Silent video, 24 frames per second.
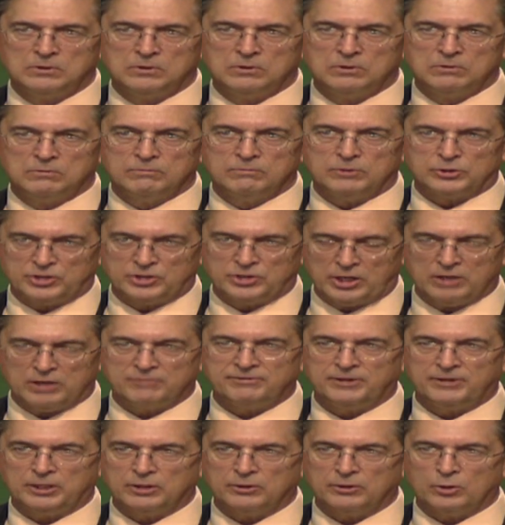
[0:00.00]
for sheriff
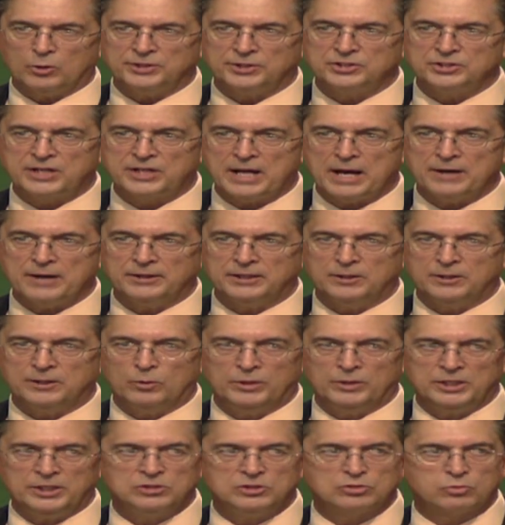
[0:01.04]
here in Orange County that
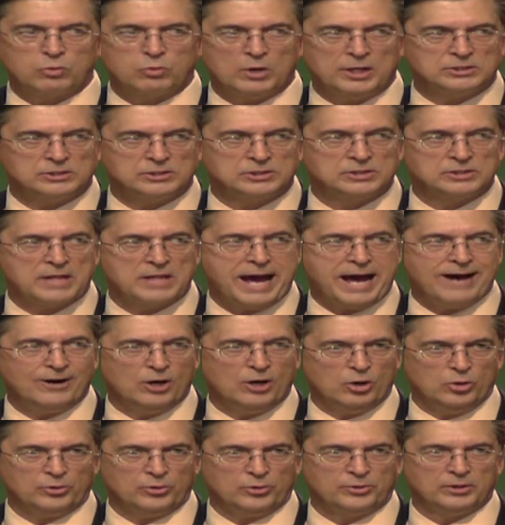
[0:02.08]
when he swears that
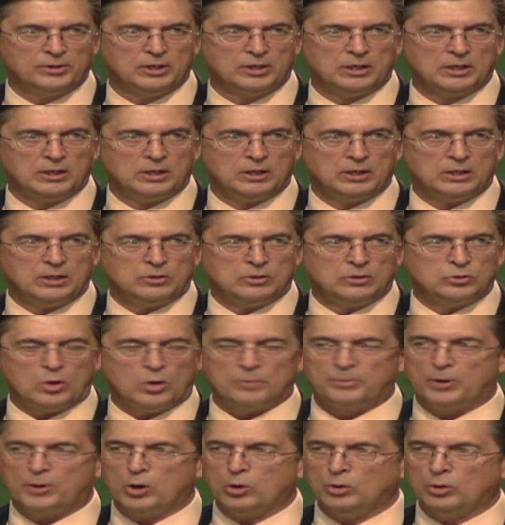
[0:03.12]
oath to
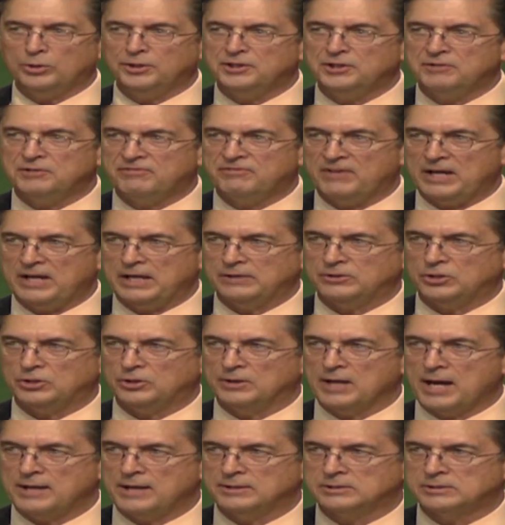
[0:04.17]
uphold and defend the
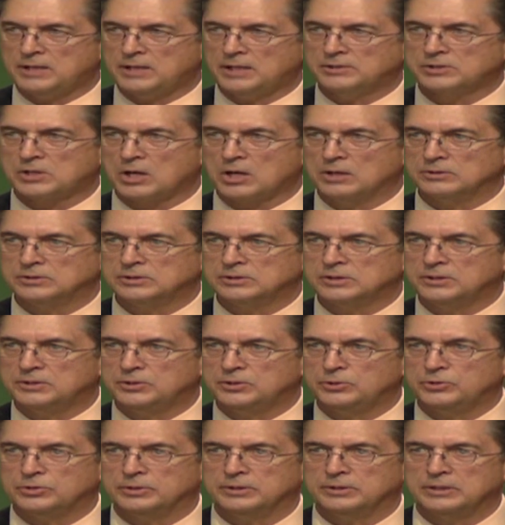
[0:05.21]
United States
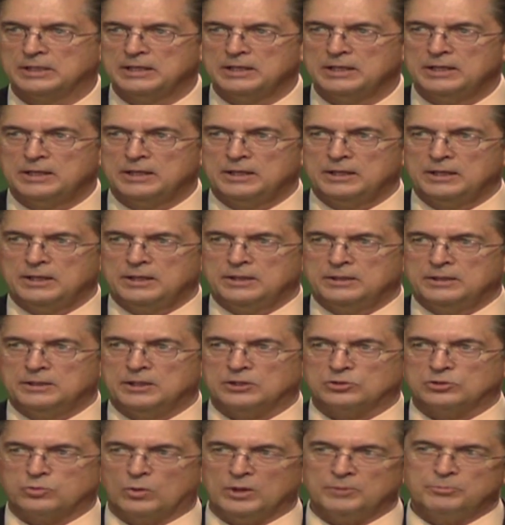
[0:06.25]
Constitution,
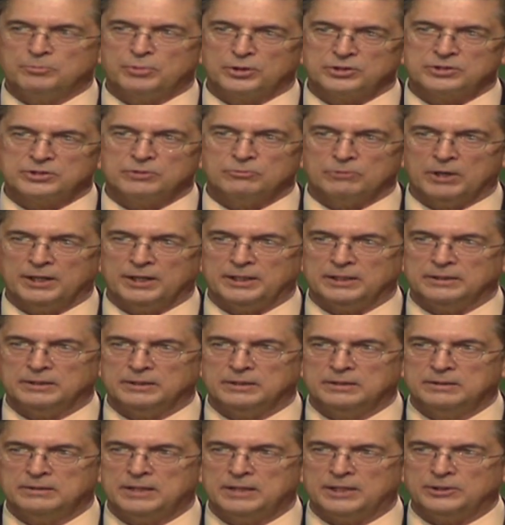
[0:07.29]
there's one person running
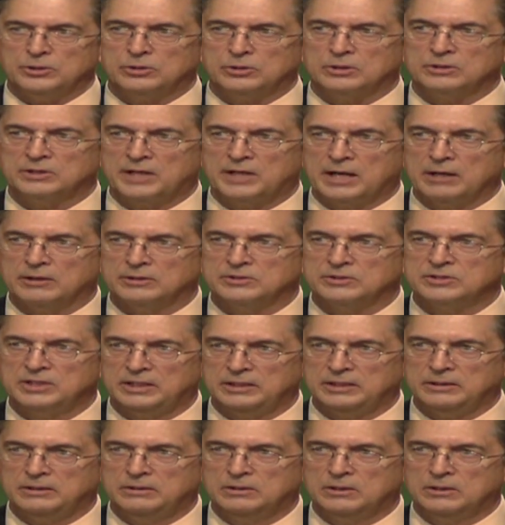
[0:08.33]
that you can
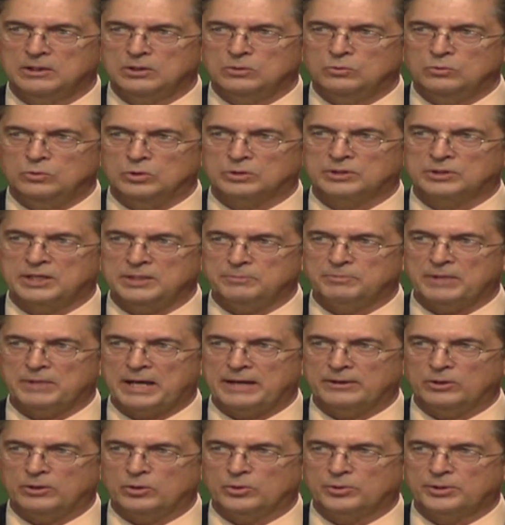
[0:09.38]
guarantee will keep that
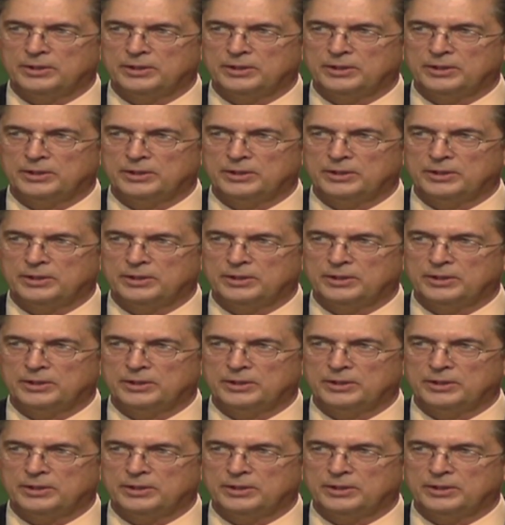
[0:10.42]
oath.